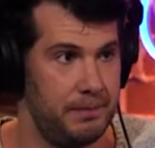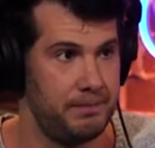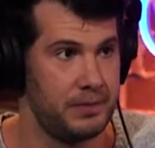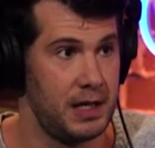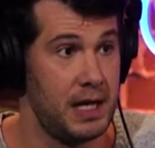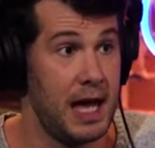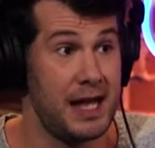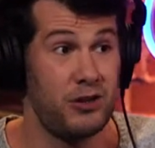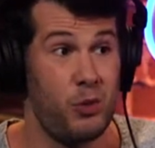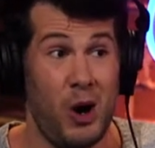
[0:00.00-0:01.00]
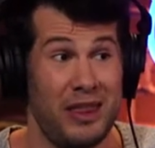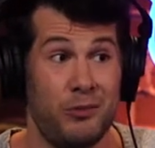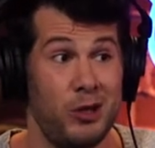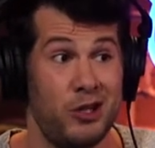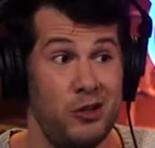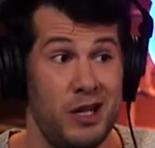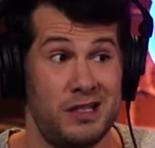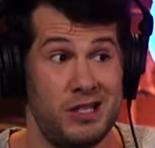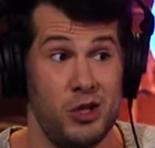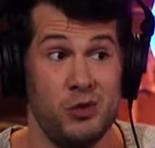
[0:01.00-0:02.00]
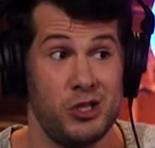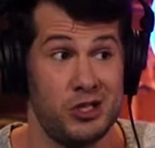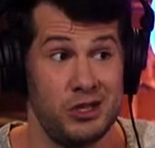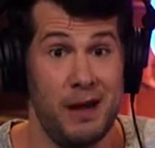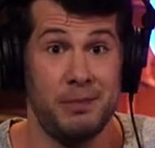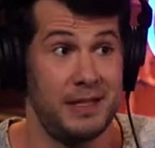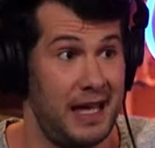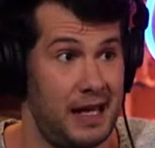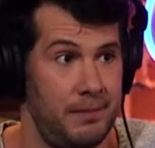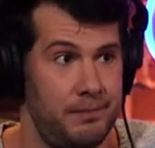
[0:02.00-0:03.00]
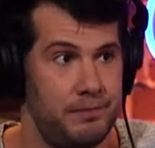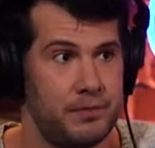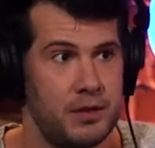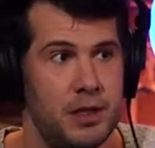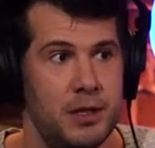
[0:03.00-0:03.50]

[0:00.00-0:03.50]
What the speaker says: I don't know why they were included. It skews the sampling data. It's